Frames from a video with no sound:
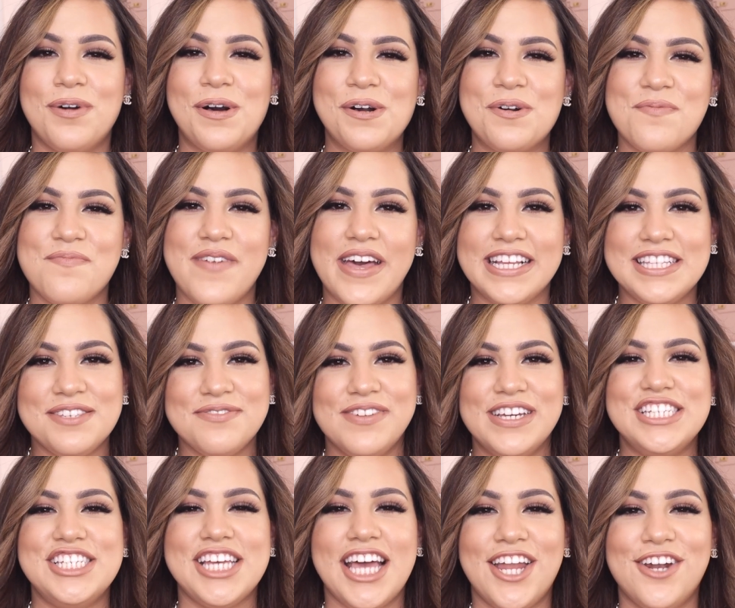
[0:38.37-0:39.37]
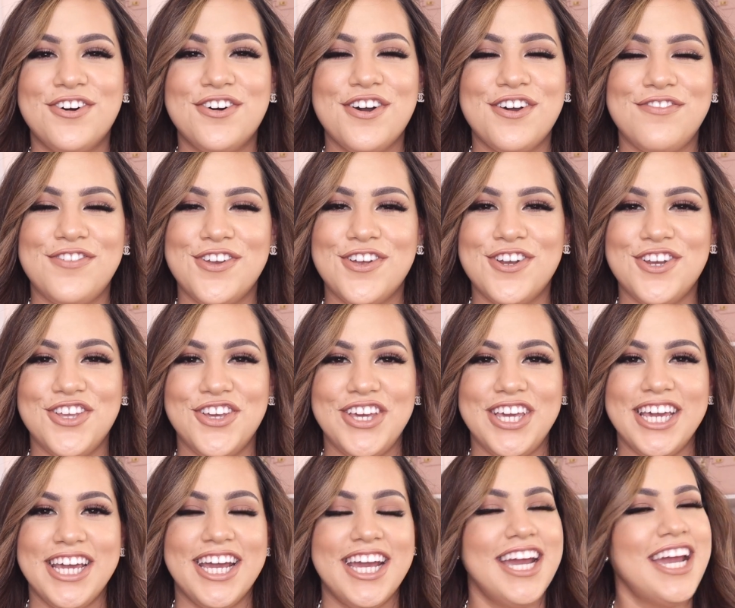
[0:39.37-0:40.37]
welcome back to my channel. If you're new
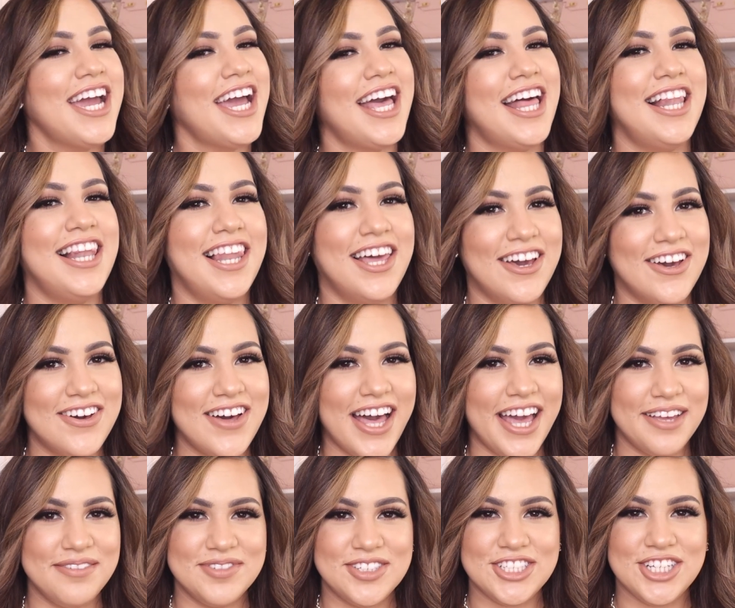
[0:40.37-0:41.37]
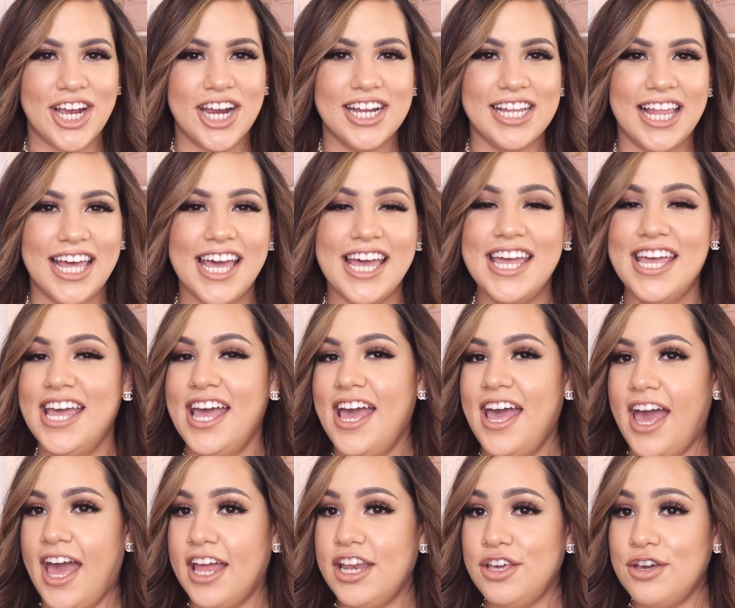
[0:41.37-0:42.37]
here, hello, I'm Charla
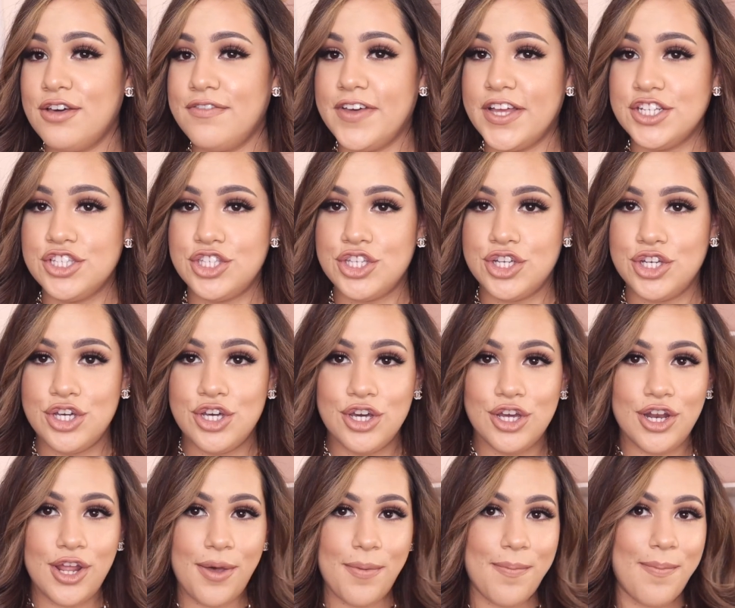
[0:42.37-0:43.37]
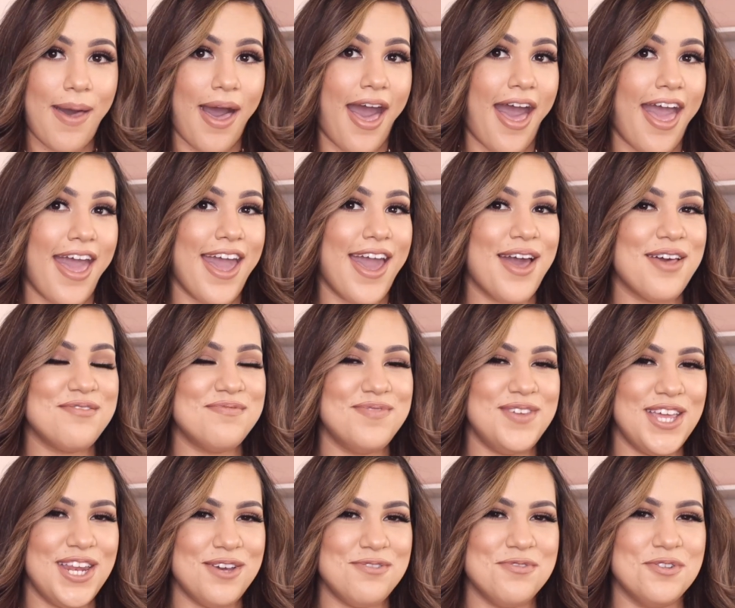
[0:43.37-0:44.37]
and you have entered my
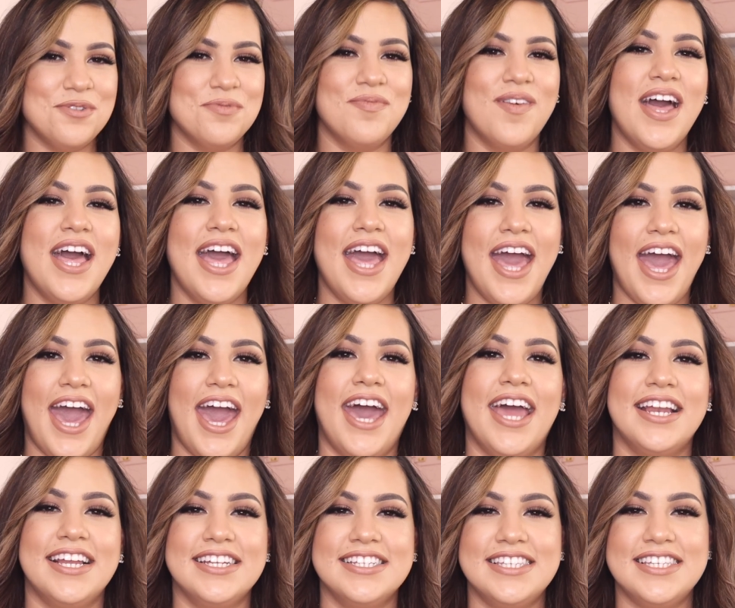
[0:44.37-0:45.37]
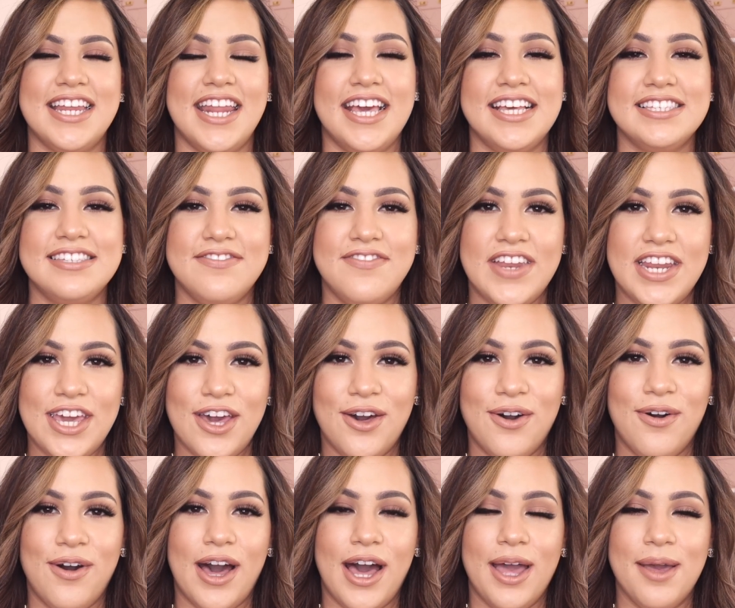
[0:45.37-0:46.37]
beauty room. And in today's
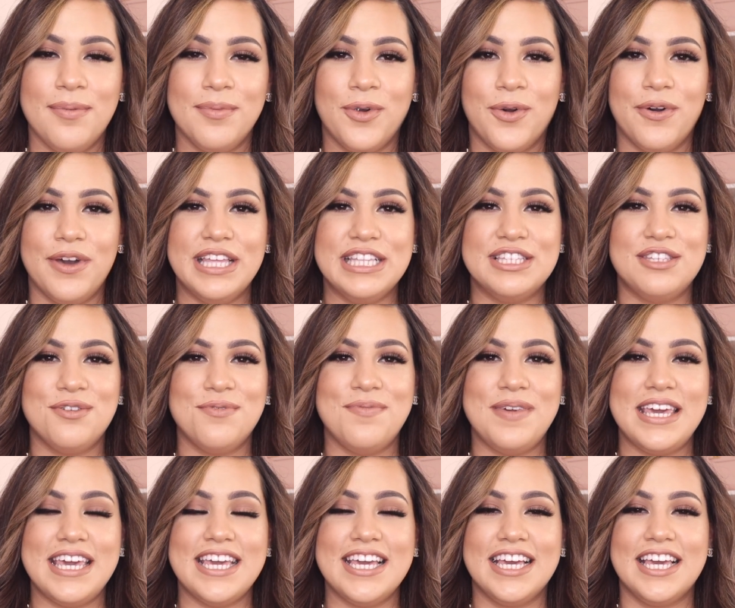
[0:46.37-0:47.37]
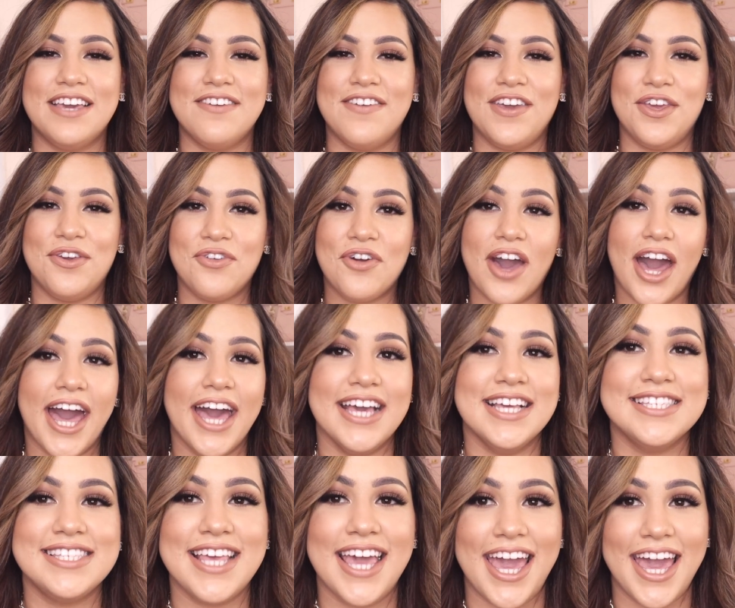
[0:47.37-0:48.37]
video, I'm going to be giving you
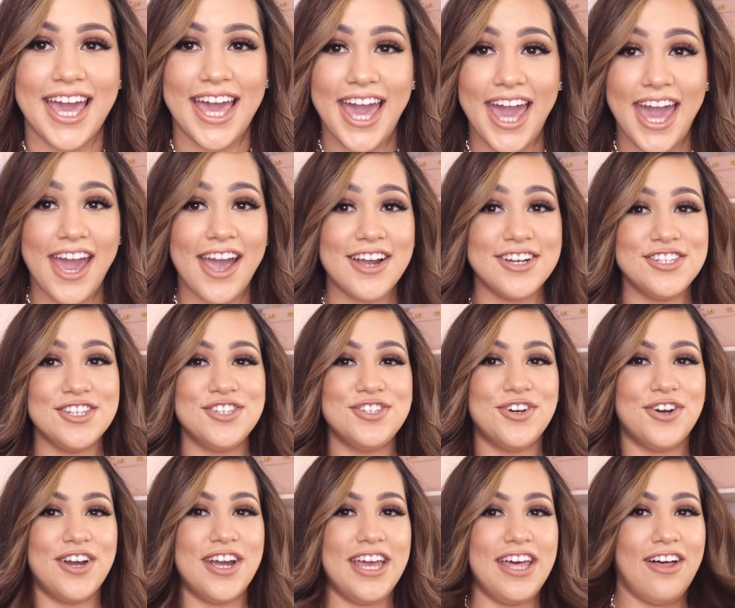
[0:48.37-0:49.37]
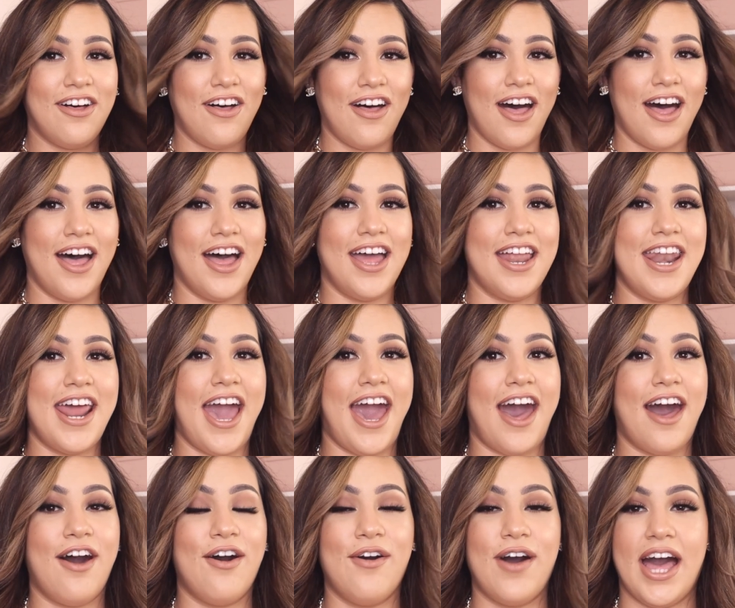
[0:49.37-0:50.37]
guys a hair tutorial on
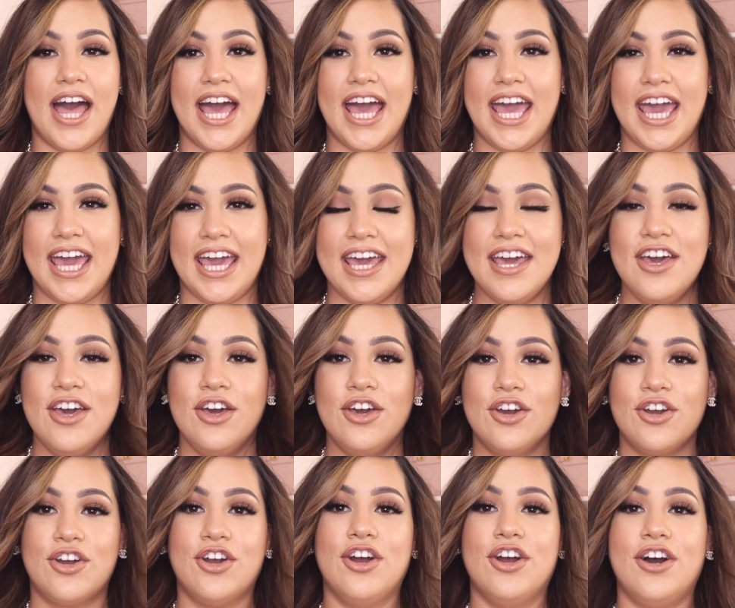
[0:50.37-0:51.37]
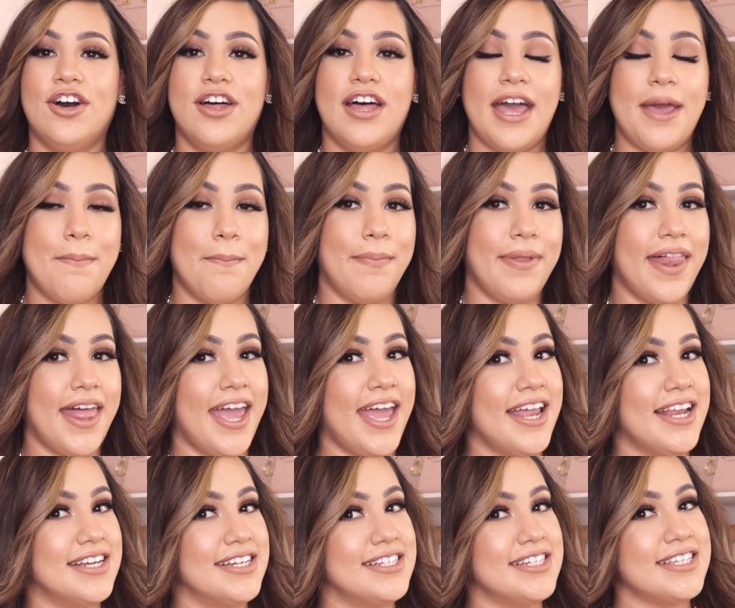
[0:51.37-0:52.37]
how I curl and
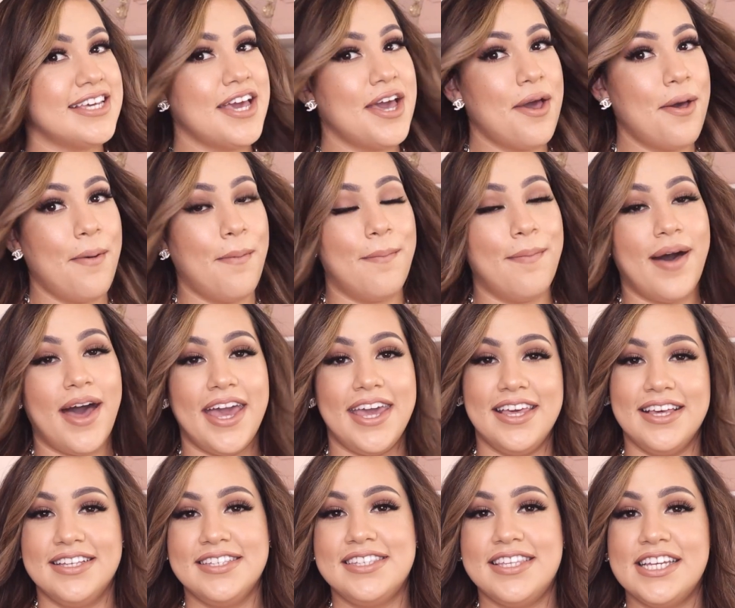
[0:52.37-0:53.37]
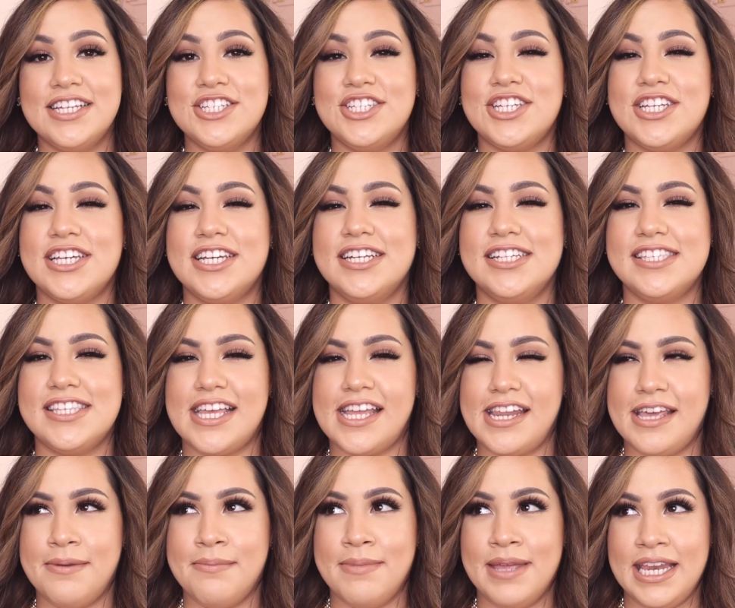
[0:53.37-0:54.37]
blend my extensions
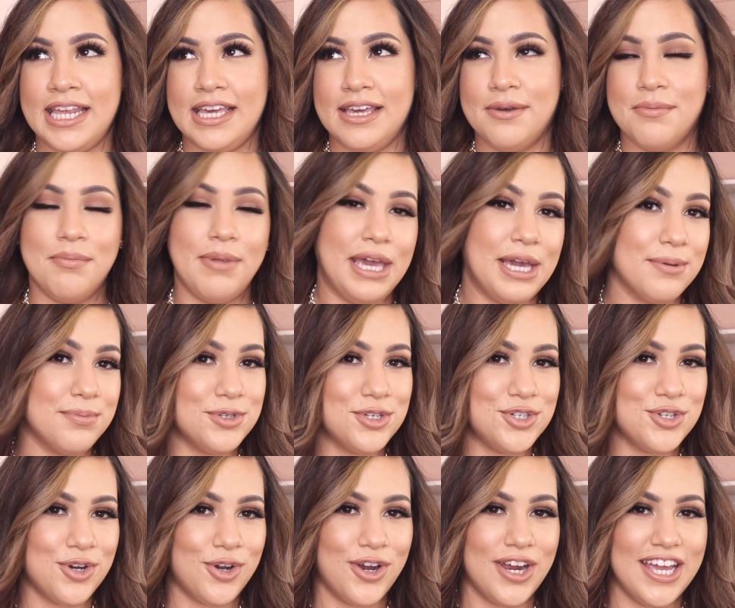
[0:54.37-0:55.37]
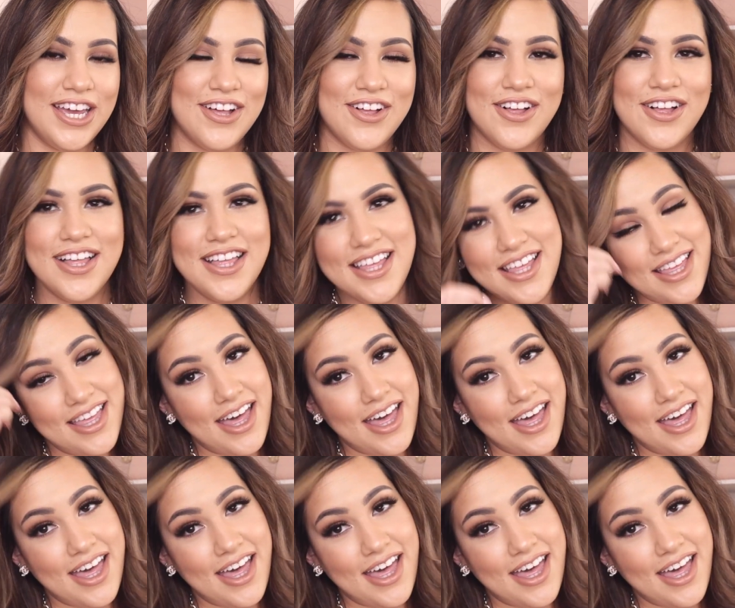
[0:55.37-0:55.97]
and a mini makeup tutorial.